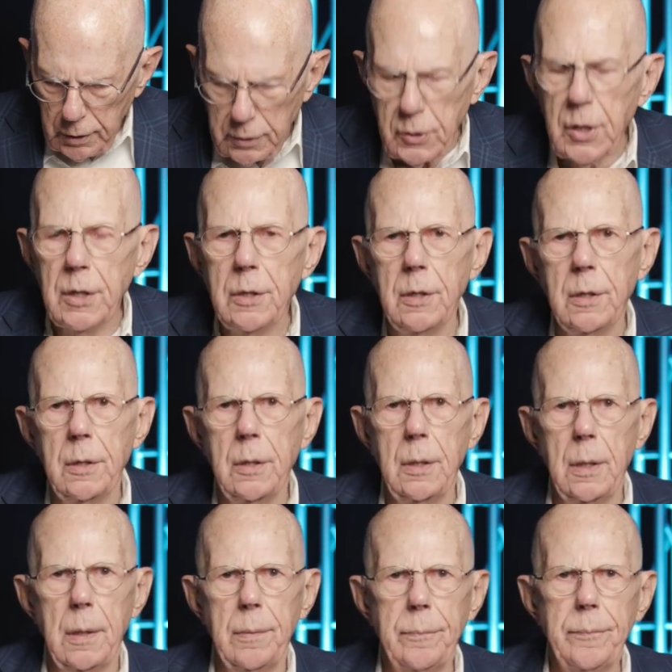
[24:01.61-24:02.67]
attended
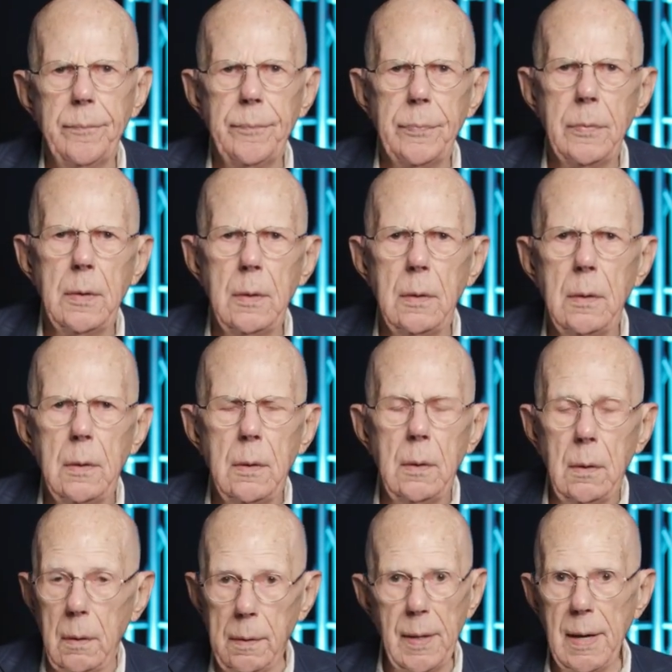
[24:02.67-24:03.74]
him.
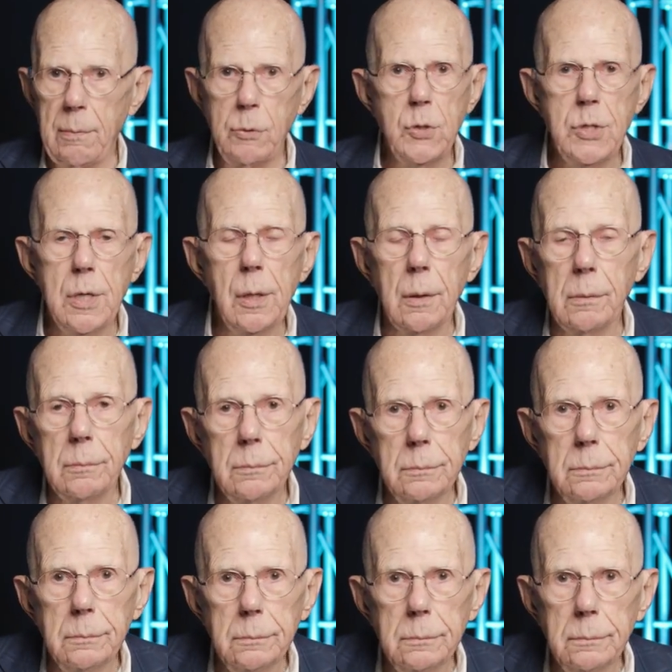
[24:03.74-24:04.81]
And that was it.
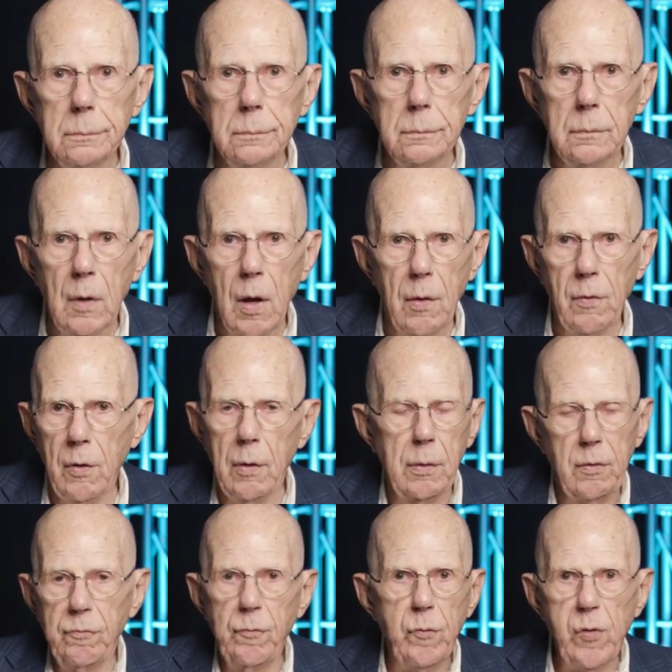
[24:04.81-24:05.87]

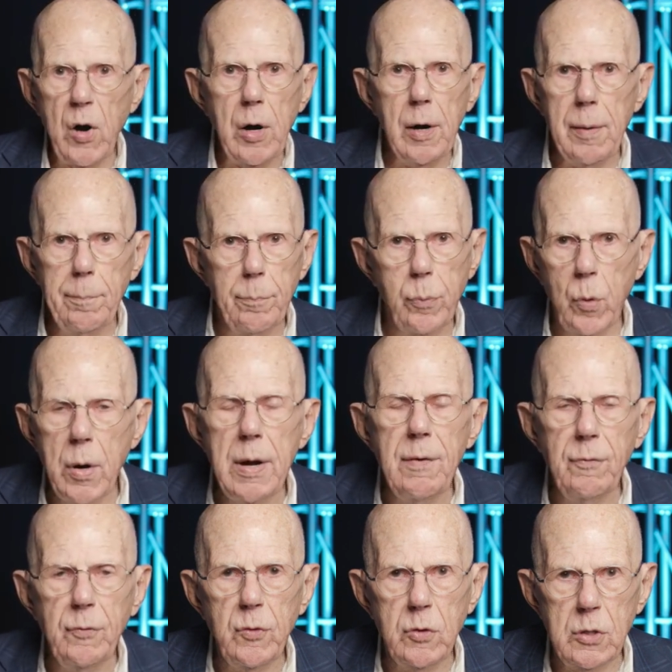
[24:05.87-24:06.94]
A very
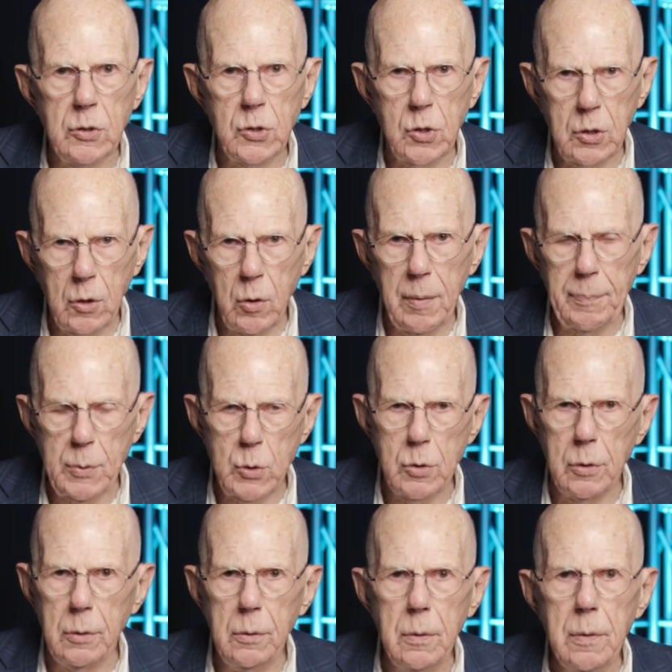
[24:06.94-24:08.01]
brief
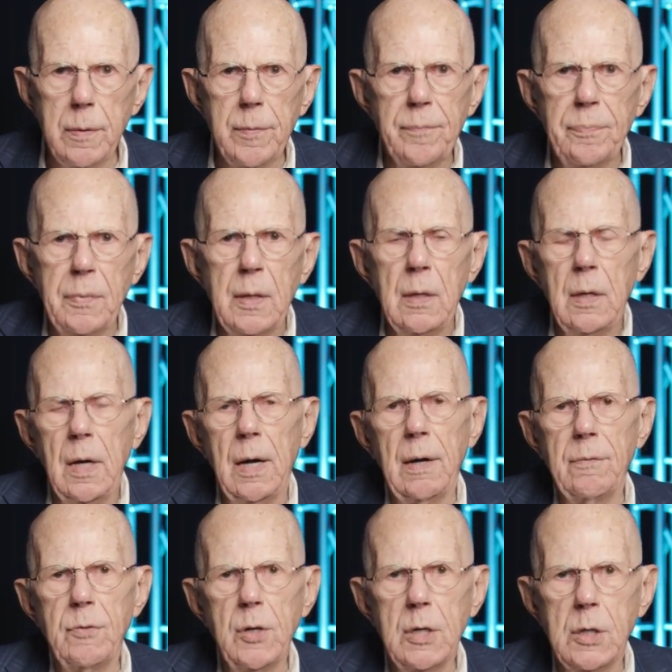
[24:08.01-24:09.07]
description
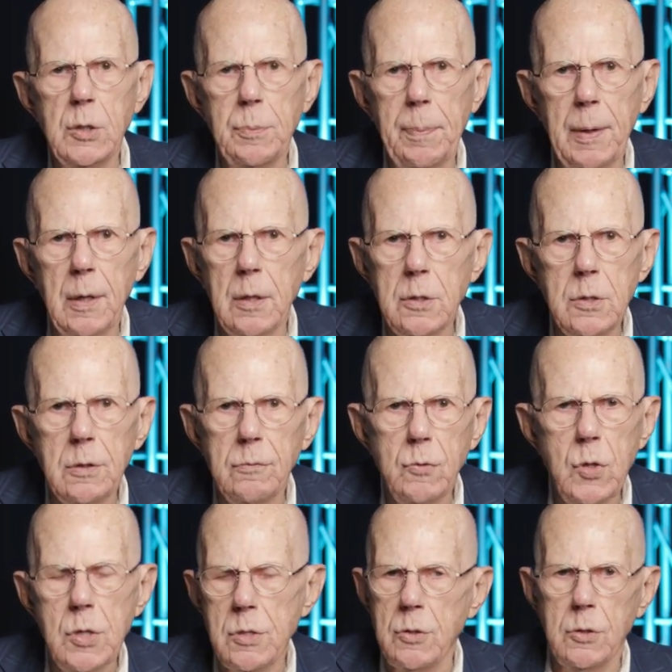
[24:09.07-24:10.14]
of the experience of
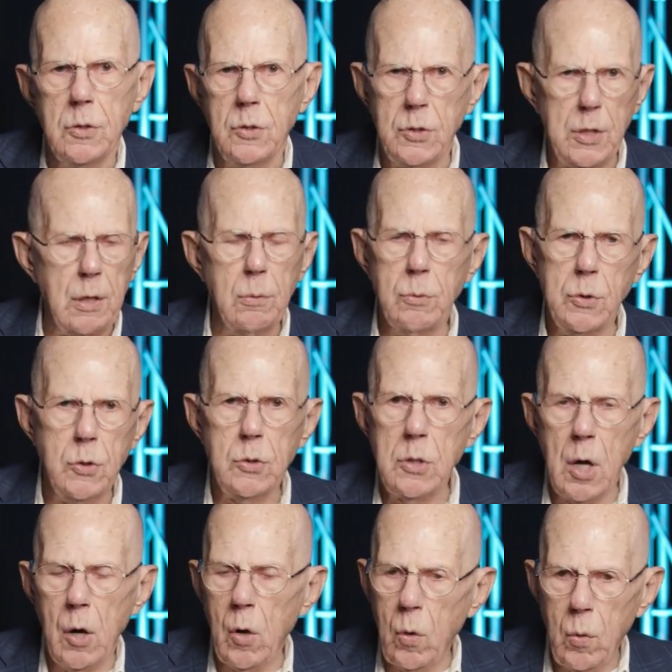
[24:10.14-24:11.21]
Jesus. There was
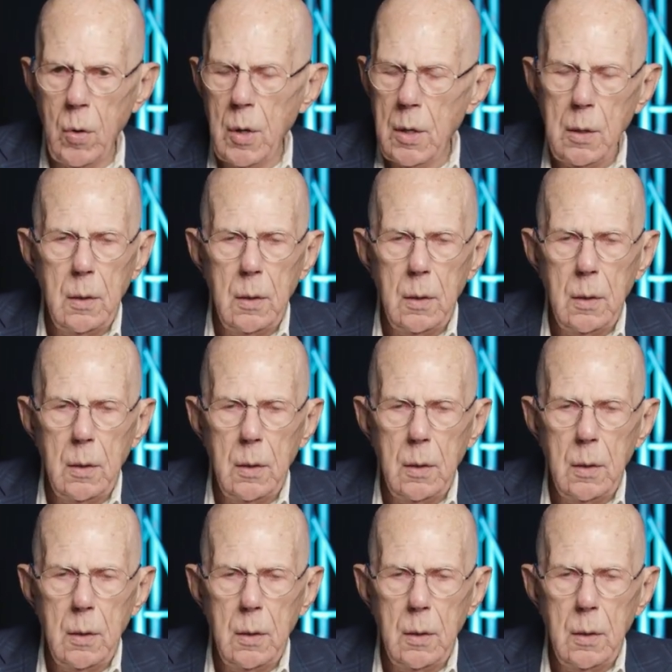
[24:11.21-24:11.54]
no